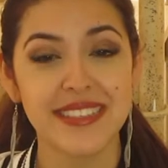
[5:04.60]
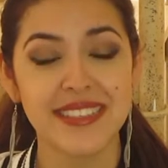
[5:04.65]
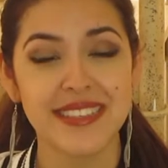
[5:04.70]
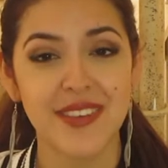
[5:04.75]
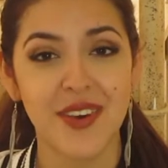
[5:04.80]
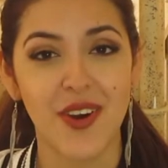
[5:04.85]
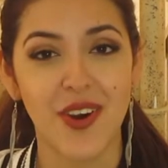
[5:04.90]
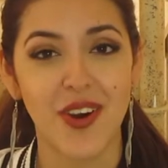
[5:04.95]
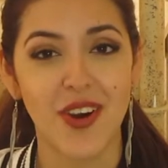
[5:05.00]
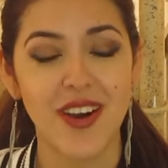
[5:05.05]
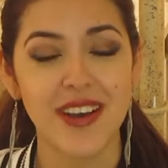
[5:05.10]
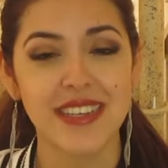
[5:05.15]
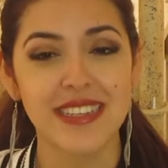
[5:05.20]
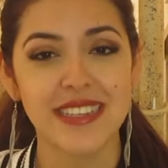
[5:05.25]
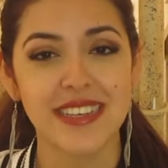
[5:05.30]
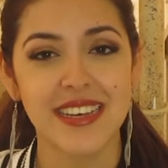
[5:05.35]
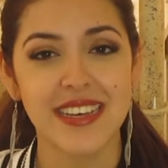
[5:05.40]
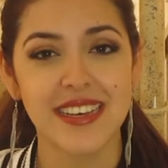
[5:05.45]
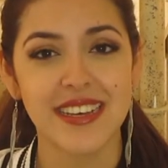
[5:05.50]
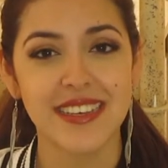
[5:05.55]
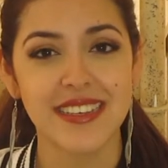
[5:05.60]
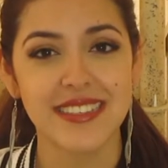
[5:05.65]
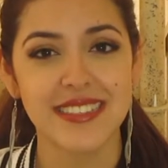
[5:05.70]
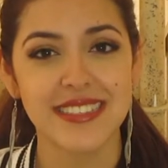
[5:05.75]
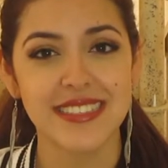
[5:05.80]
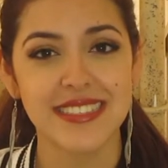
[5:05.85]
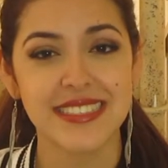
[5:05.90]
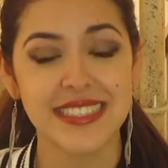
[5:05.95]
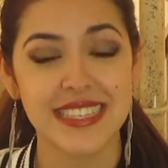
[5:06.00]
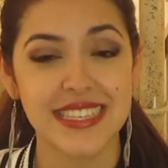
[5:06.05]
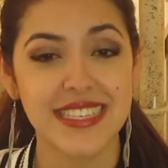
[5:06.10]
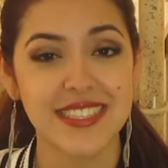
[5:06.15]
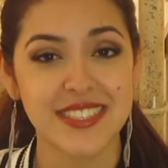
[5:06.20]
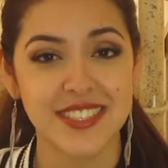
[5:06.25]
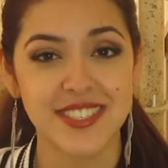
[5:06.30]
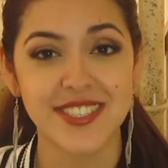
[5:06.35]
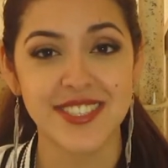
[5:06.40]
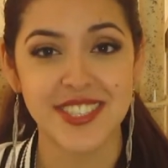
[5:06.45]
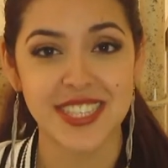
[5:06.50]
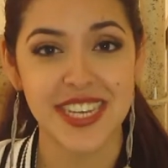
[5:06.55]
saw uh,
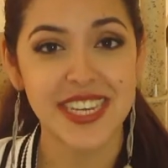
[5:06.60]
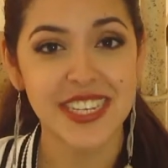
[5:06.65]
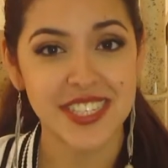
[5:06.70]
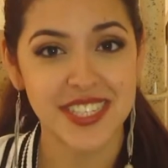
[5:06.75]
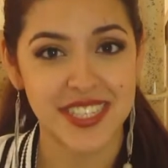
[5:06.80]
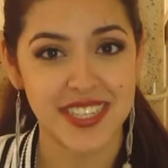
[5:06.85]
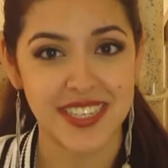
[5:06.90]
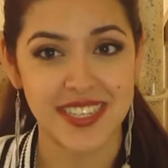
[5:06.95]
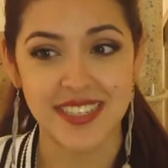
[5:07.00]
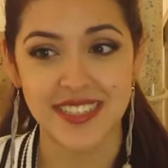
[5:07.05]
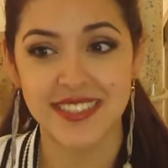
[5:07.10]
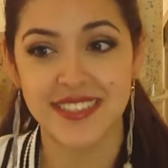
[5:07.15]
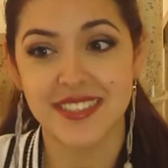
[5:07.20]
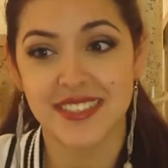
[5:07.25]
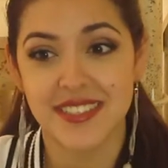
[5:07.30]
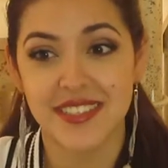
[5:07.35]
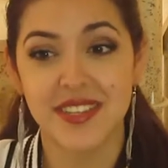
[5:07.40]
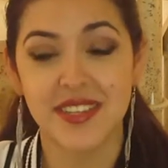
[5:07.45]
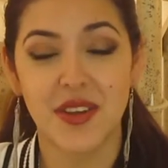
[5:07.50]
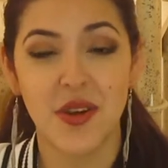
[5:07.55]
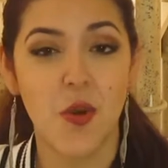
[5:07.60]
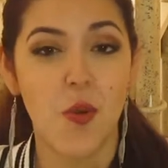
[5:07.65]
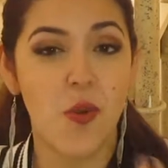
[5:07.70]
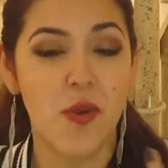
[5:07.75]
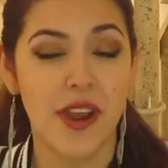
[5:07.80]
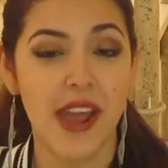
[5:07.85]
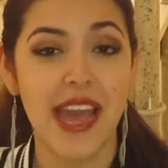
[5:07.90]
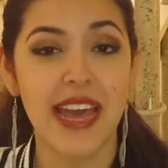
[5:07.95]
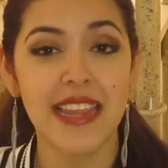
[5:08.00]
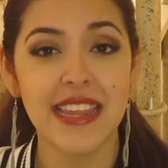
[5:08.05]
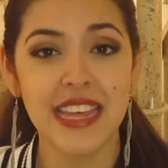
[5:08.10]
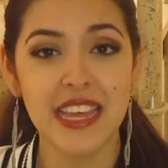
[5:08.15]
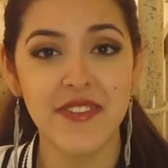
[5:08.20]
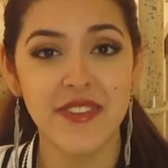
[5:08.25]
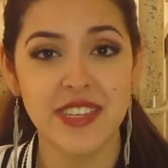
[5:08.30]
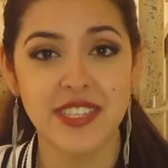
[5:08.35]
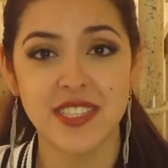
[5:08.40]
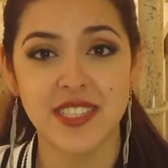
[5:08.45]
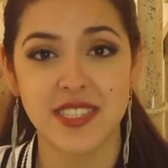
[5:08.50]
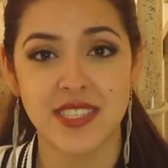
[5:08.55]
seasons changing, because, you know, where I live,
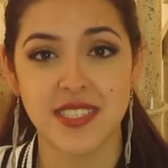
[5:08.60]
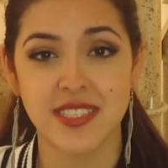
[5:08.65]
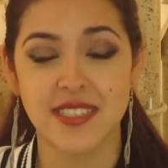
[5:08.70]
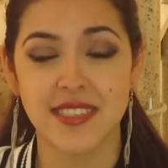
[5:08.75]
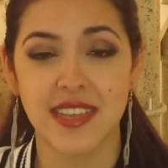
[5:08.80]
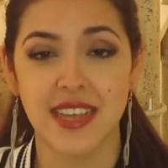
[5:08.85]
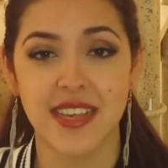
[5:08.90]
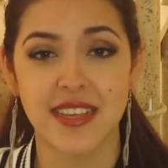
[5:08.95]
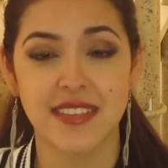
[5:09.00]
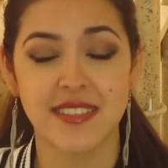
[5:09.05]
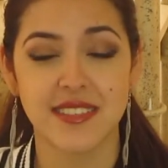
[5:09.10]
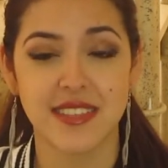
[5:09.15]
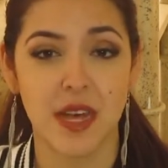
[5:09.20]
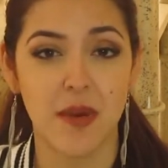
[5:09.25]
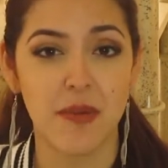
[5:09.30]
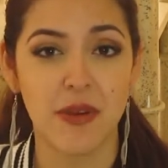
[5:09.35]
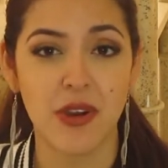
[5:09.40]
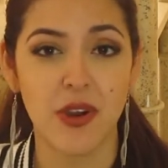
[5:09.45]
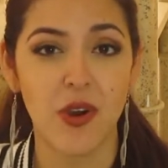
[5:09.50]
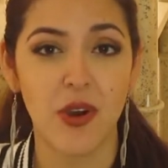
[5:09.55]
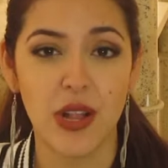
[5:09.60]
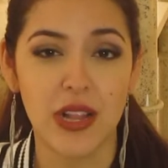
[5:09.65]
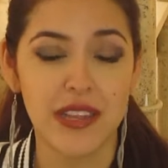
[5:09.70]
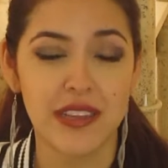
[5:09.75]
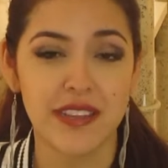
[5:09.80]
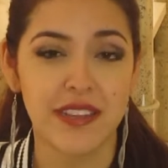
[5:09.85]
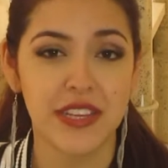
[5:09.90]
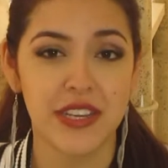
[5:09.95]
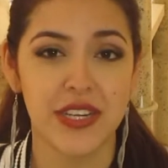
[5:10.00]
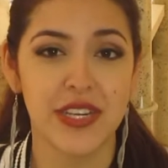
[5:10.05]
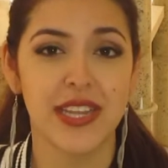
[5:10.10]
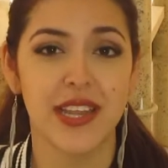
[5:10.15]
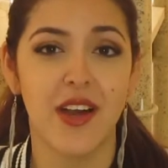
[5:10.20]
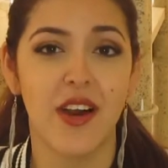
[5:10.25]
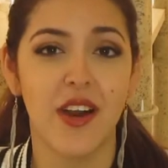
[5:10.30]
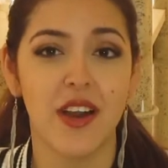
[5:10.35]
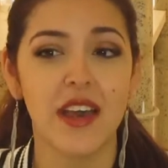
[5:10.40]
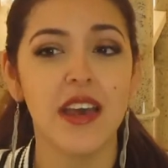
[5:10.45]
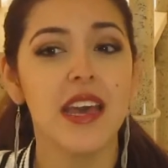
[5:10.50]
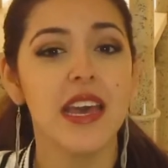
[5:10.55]
it's just like summer all year
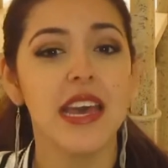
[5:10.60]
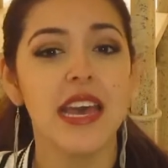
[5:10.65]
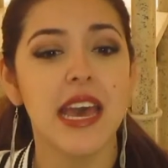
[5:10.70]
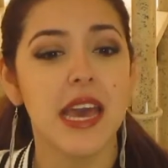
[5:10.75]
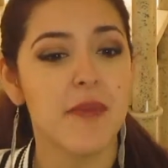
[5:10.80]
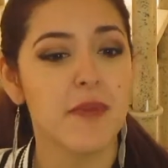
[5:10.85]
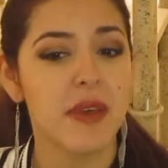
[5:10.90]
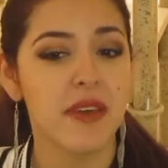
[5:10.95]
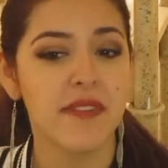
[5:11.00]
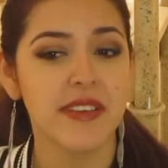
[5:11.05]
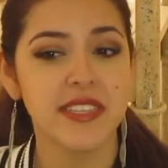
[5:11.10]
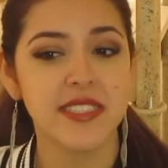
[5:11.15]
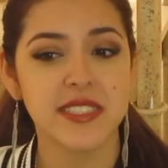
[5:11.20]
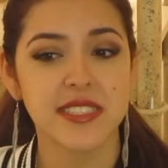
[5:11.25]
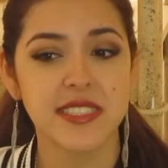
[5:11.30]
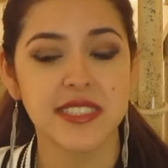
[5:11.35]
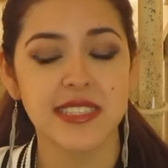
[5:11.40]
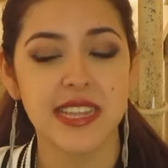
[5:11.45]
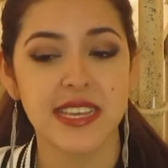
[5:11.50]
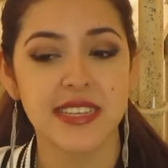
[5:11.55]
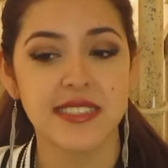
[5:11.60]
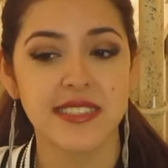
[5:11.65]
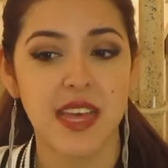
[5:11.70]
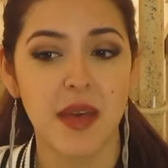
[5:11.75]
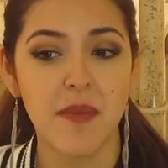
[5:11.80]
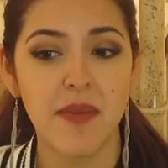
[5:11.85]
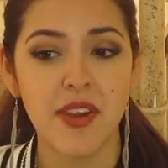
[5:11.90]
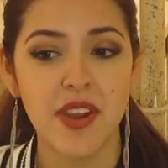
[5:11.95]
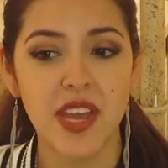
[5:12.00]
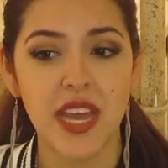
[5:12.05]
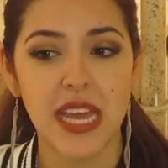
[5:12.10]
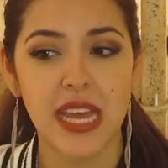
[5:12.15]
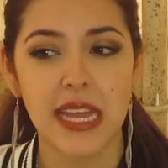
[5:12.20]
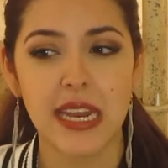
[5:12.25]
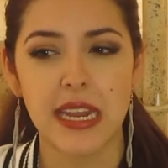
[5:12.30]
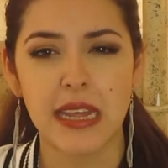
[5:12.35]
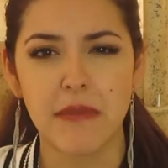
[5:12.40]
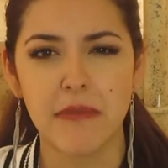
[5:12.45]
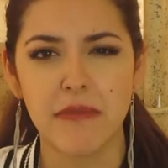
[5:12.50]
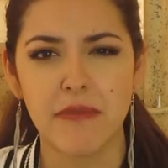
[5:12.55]
long. And maybe it's just like summer
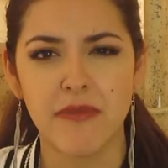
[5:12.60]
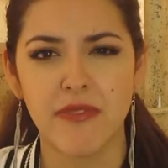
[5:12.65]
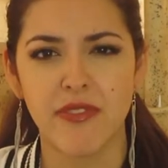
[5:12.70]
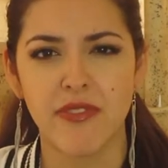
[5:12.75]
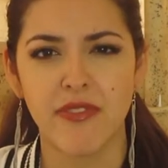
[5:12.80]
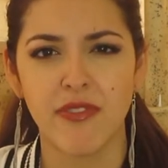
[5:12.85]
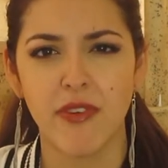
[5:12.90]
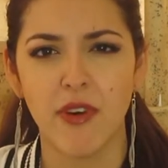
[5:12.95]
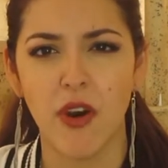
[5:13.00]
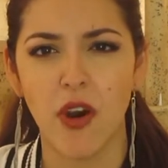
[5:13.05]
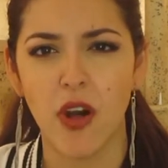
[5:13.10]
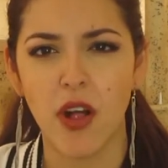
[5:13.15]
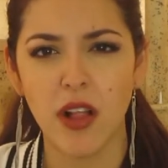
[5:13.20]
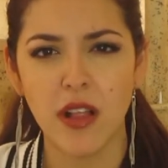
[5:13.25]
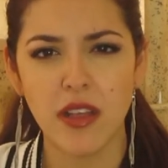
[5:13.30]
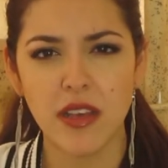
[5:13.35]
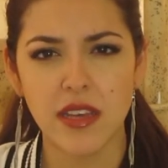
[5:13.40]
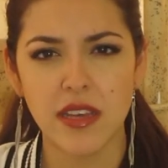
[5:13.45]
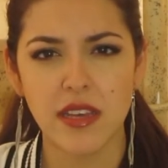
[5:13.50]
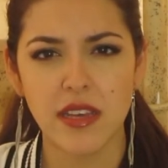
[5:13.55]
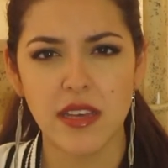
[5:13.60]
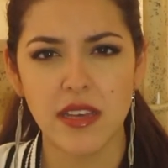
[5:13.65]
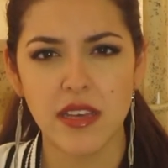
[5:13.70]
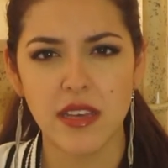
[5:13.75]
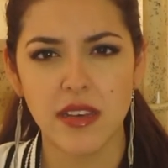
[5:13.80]
and fall.